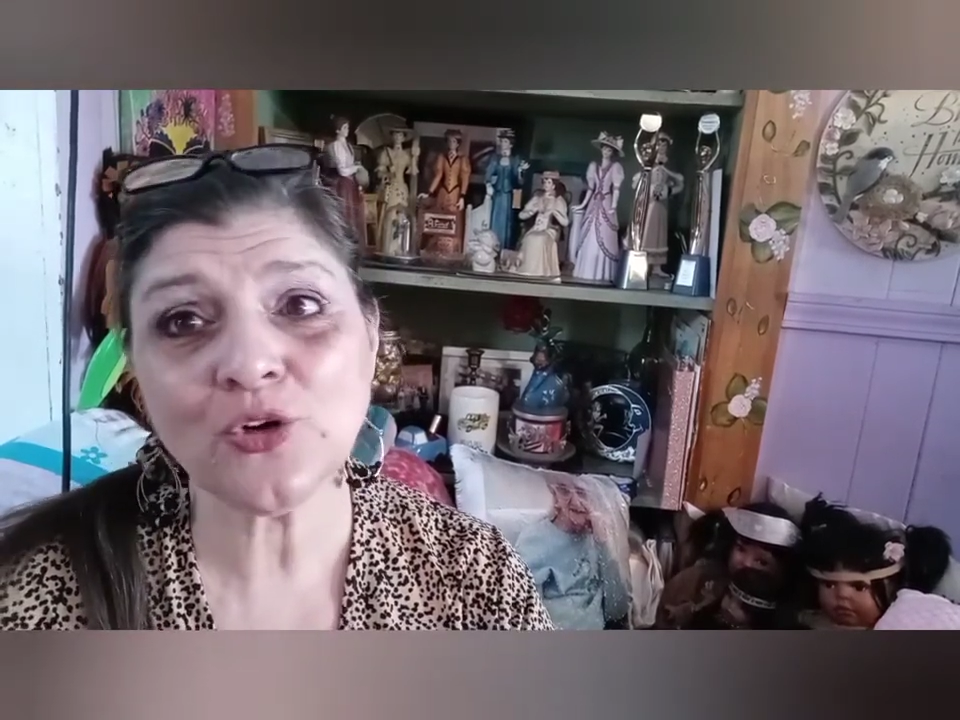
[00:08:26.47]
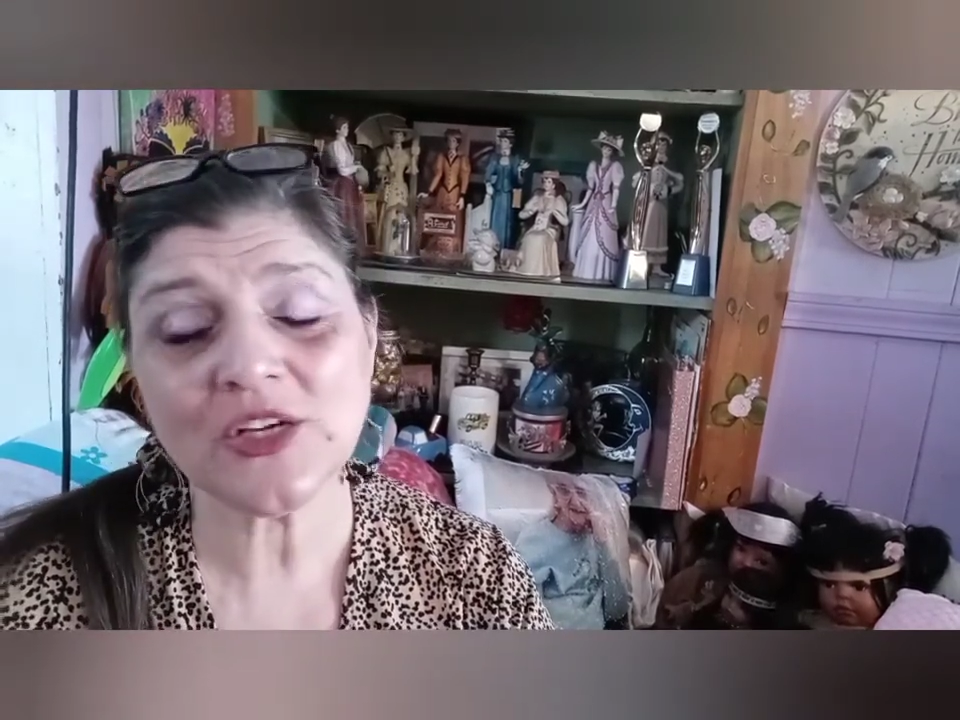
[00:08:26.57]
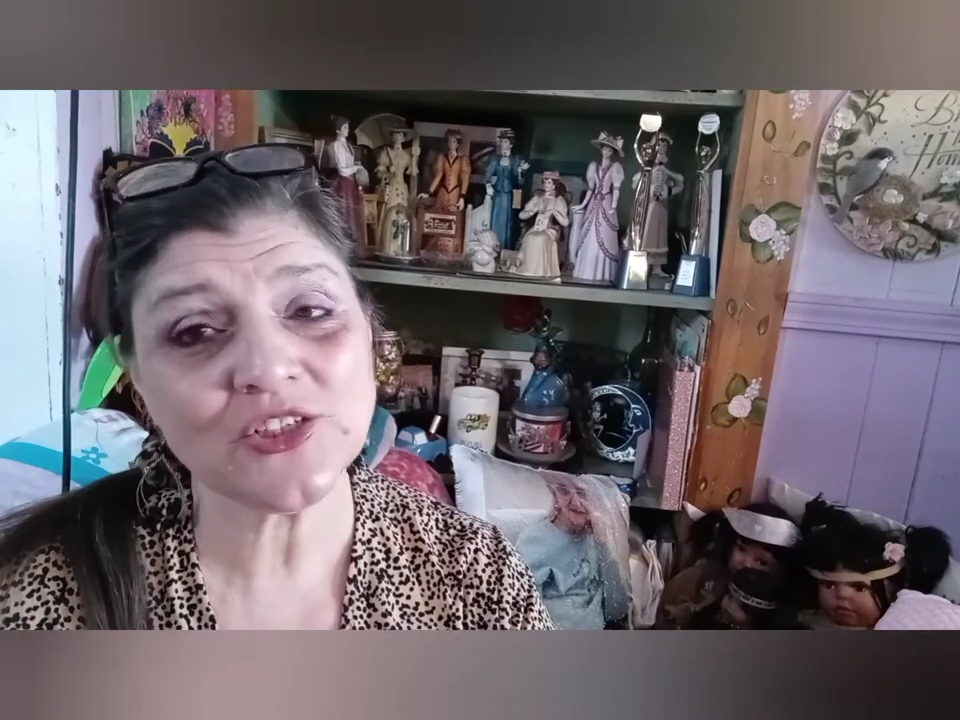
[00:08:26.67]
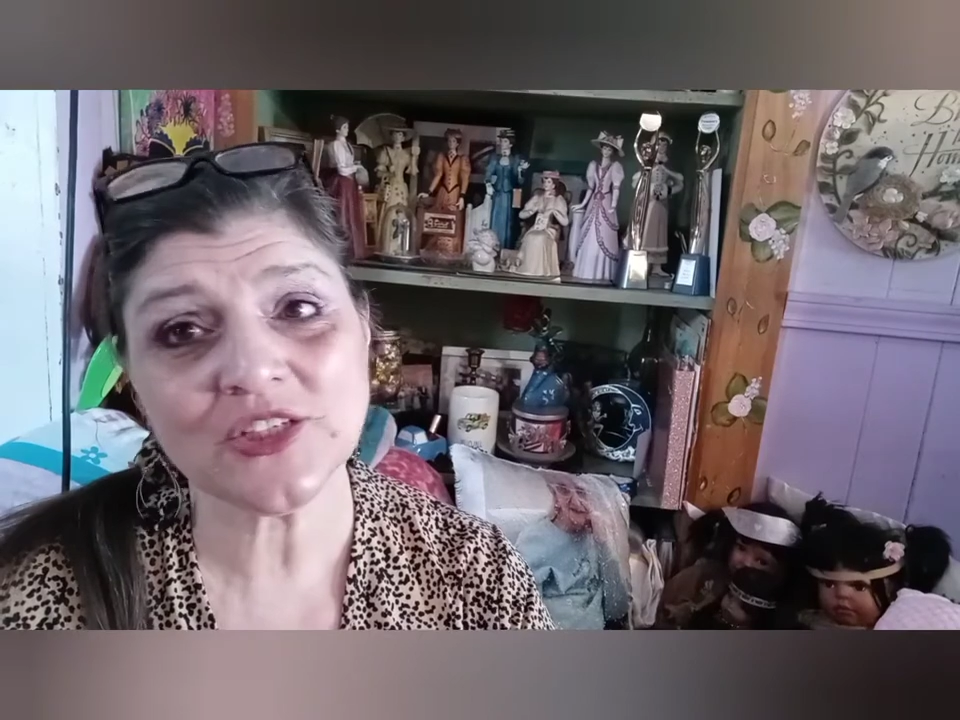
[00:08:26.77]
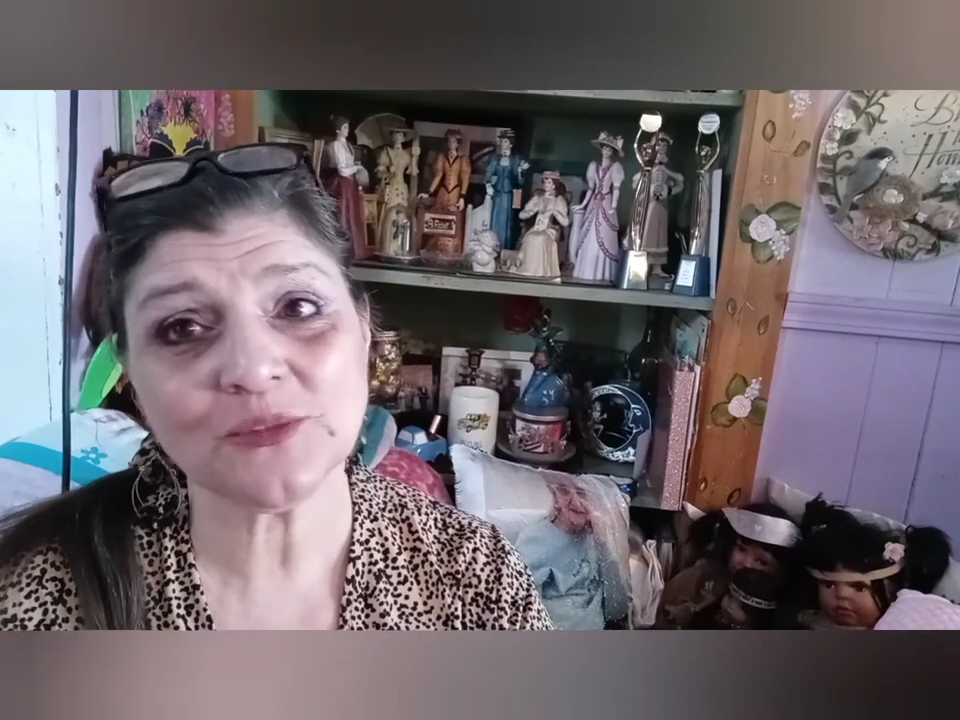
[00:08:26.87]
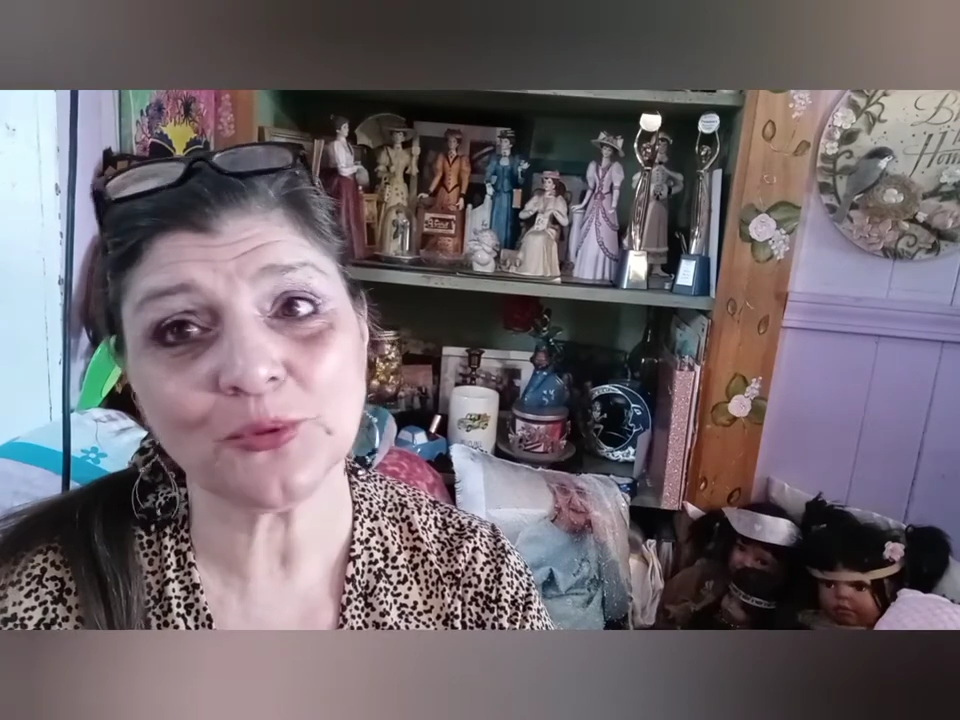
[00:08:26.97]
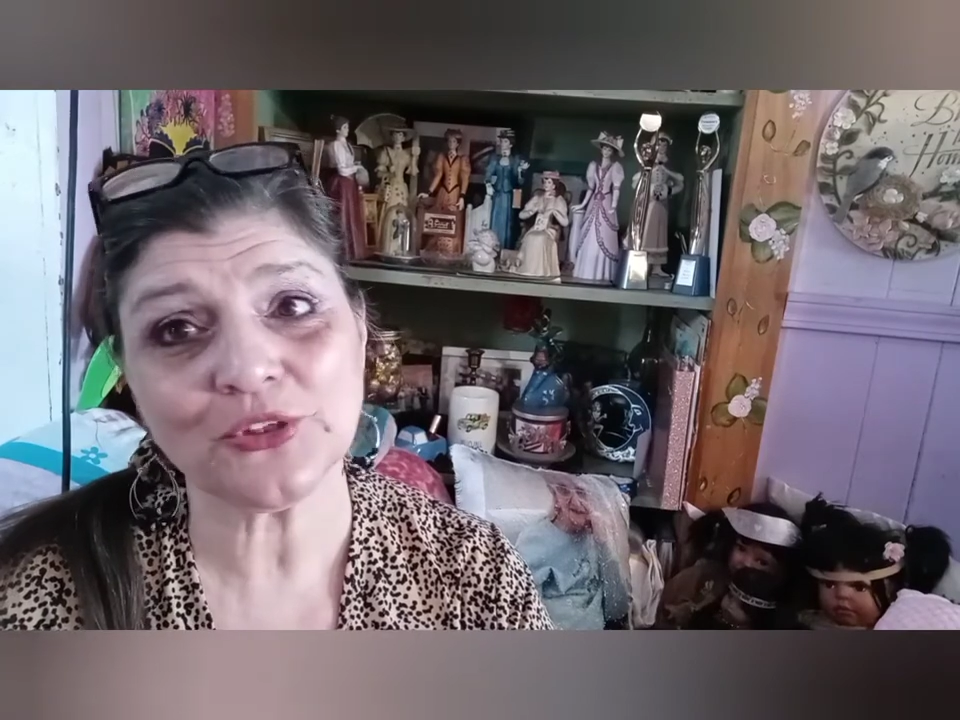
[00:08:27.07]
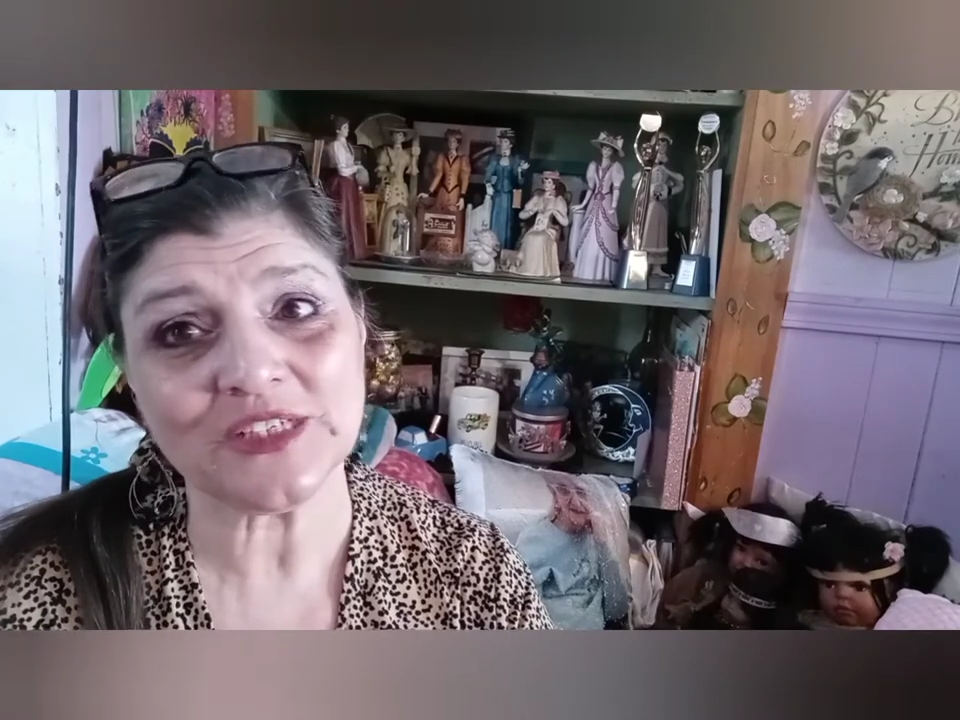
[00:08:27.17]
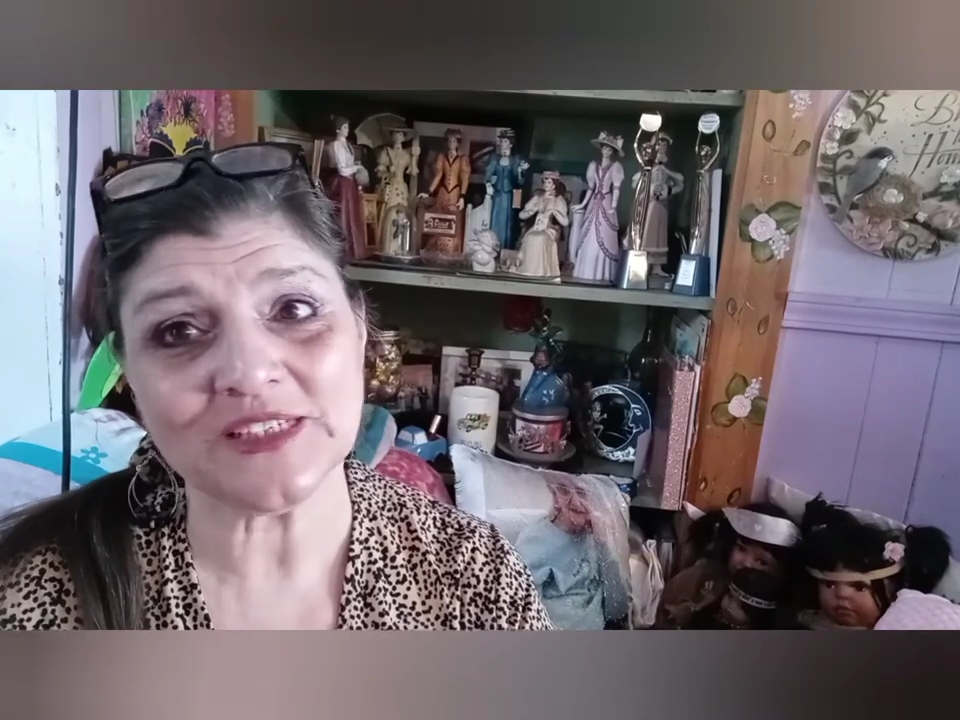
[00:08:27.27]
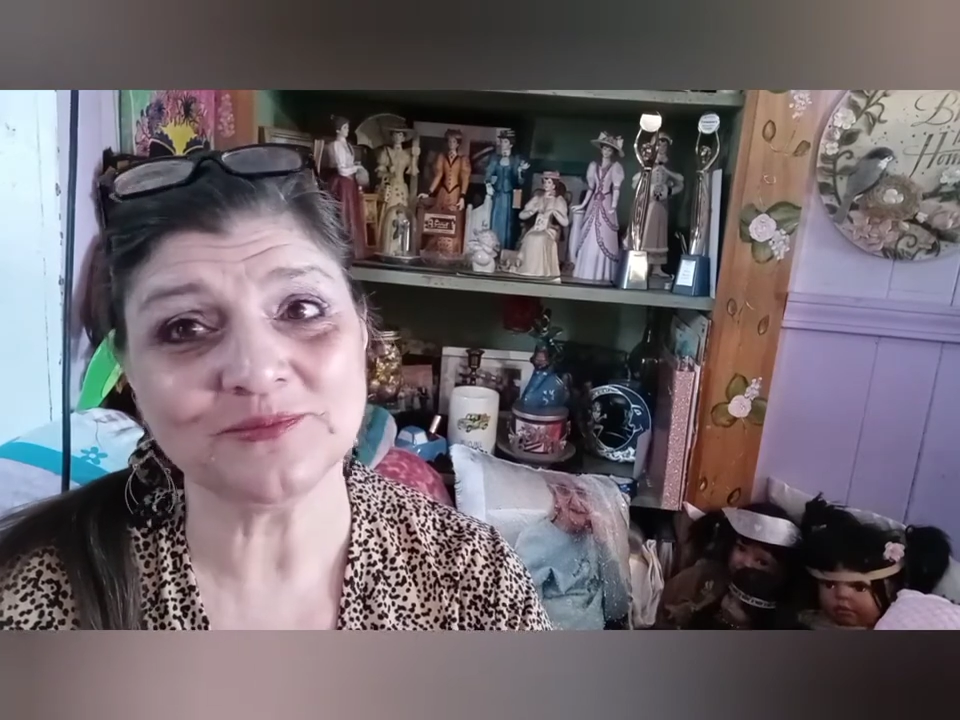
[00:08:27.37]
because she's
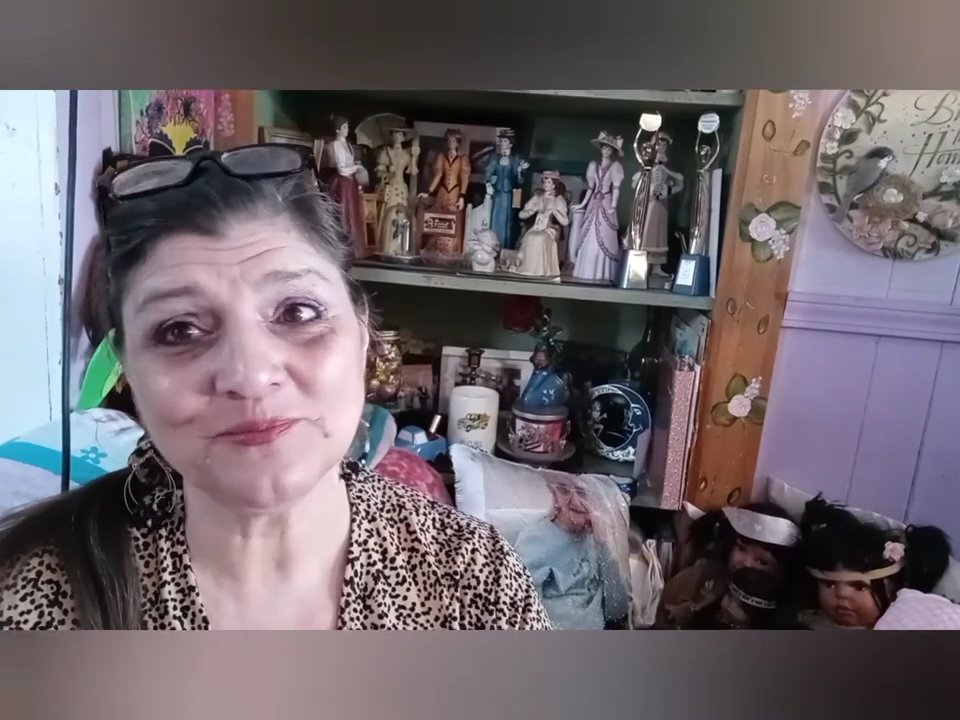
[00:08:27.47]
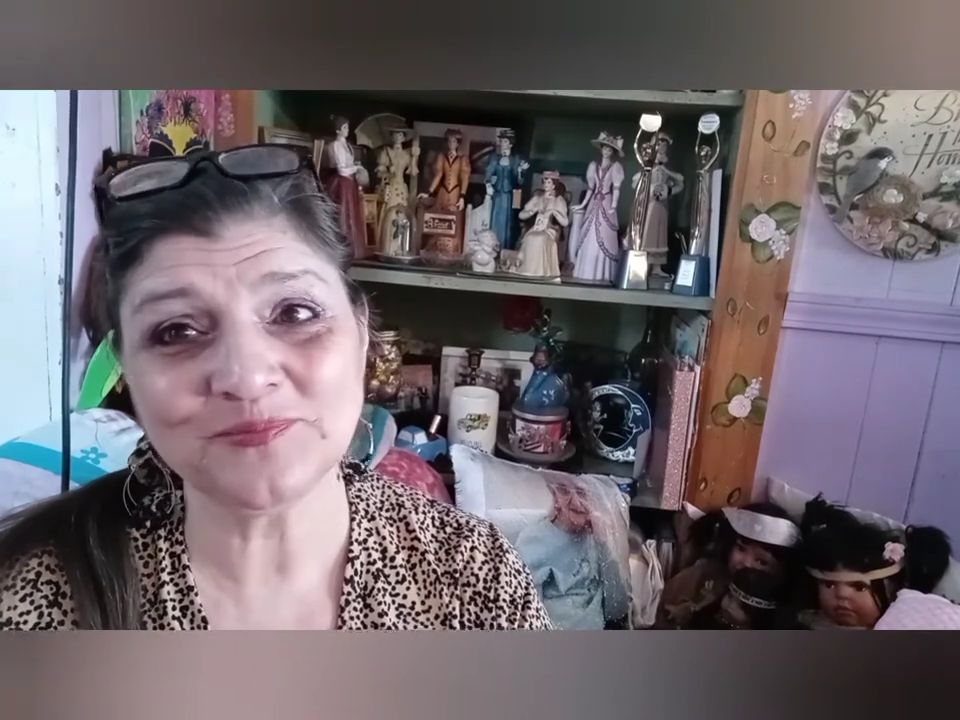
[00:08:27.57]
pretty."